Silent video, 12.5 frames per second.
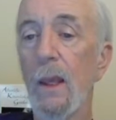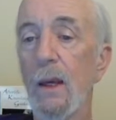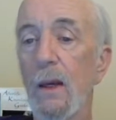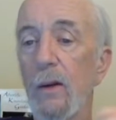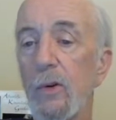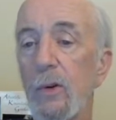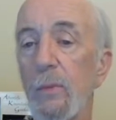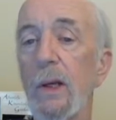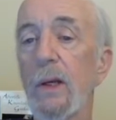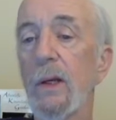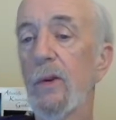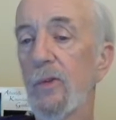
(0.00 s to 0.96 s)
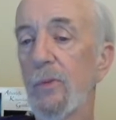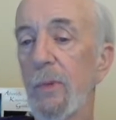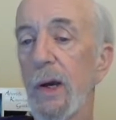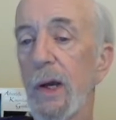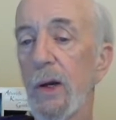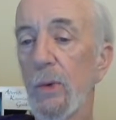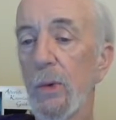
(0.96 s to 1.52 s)
To me, it doesn't
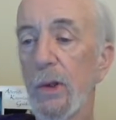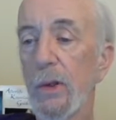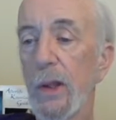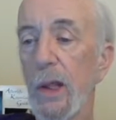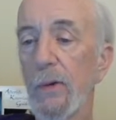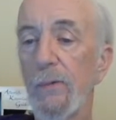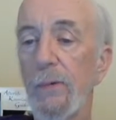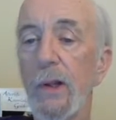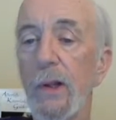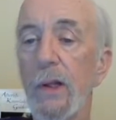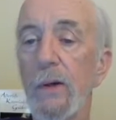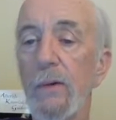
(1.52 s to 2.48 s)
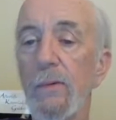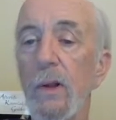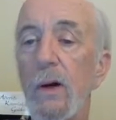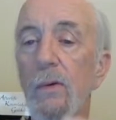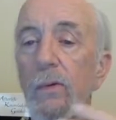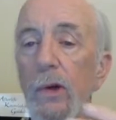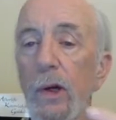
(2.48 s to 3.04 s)
matter whether that feeling of
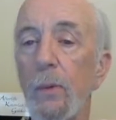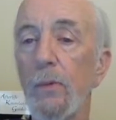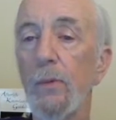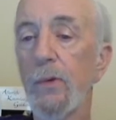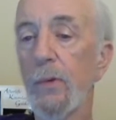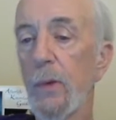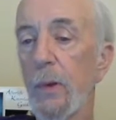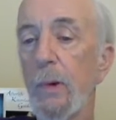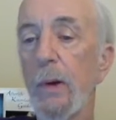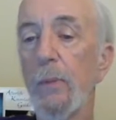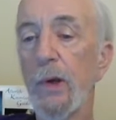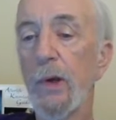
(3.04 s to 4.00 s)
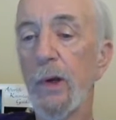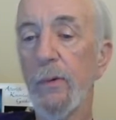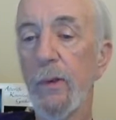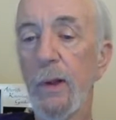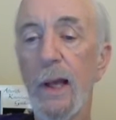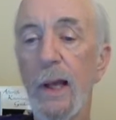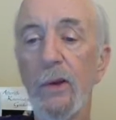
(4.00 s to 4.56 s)
love comes from the memory of the
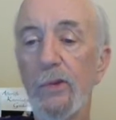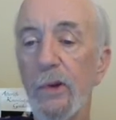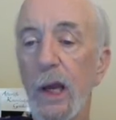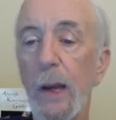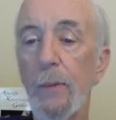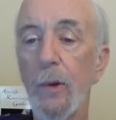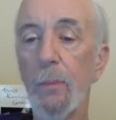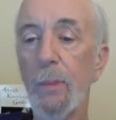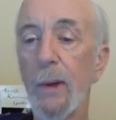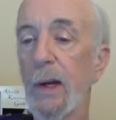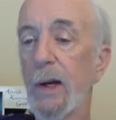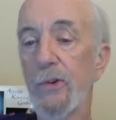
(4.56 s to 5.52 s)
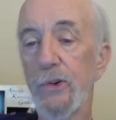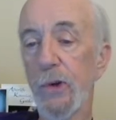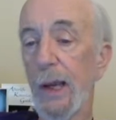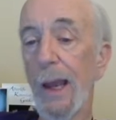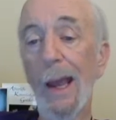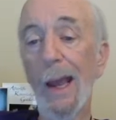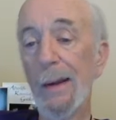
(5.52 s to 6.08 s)
last time you petted your
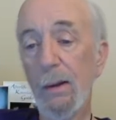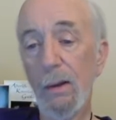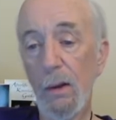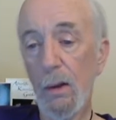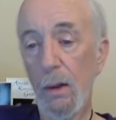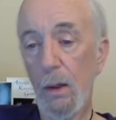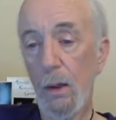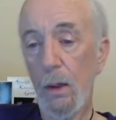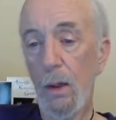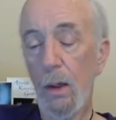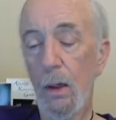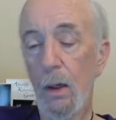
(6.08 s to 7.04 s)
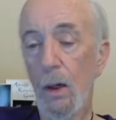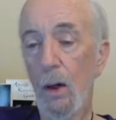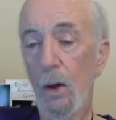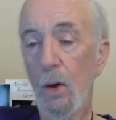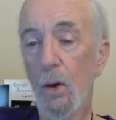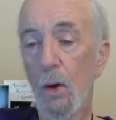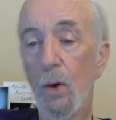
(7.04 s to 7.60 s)
cat,
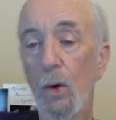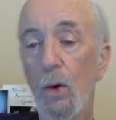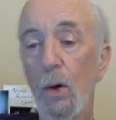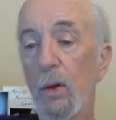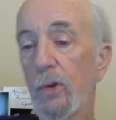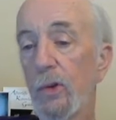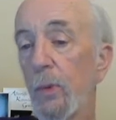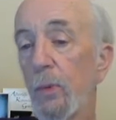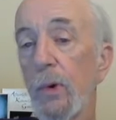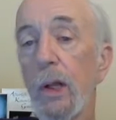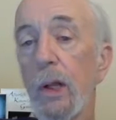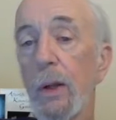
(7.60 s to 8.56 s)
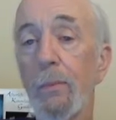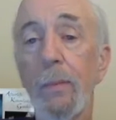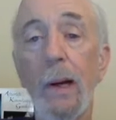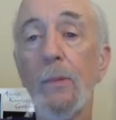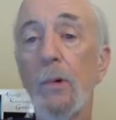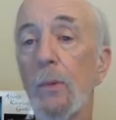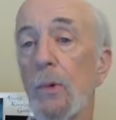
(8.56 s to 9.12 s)
or some really
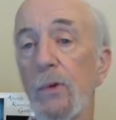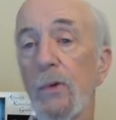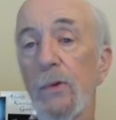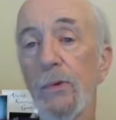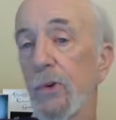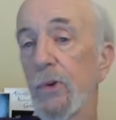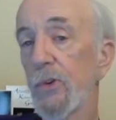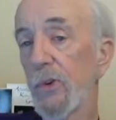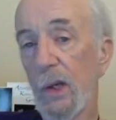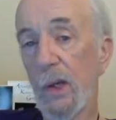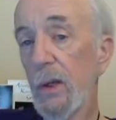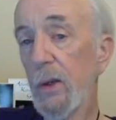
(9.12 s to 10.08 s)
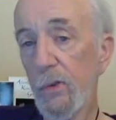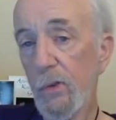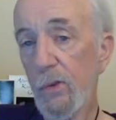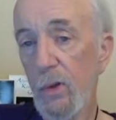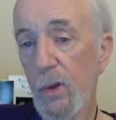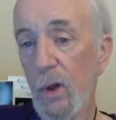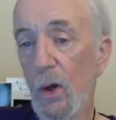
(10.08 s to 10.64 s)
memorable first
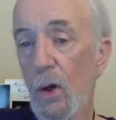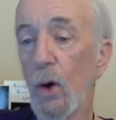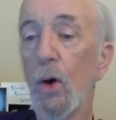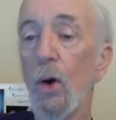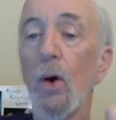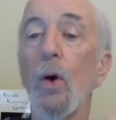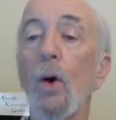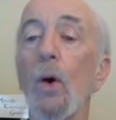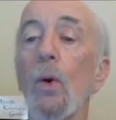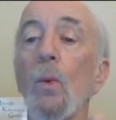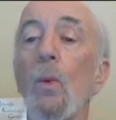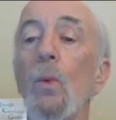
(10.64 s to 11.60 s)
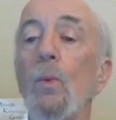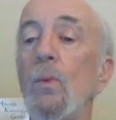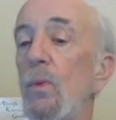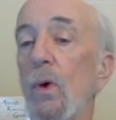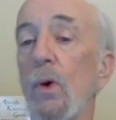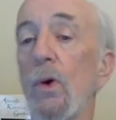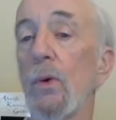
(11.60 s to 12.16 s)
kiss, or
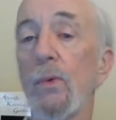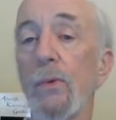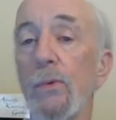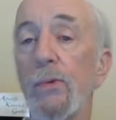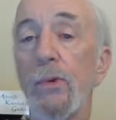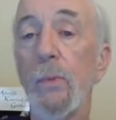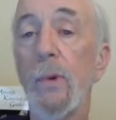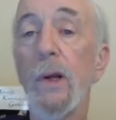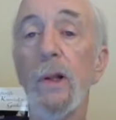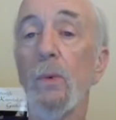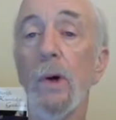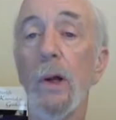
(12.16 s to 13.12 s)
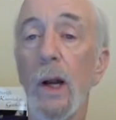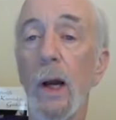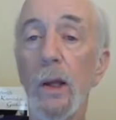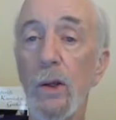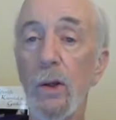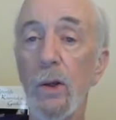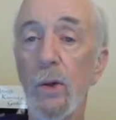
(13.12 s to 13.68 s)
well, for me, the one I
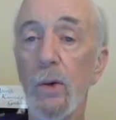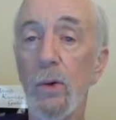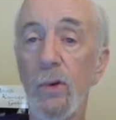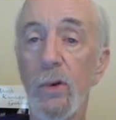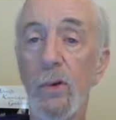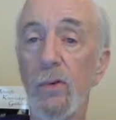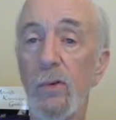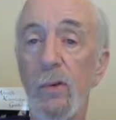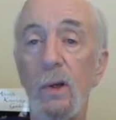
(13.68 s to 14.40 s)
use is,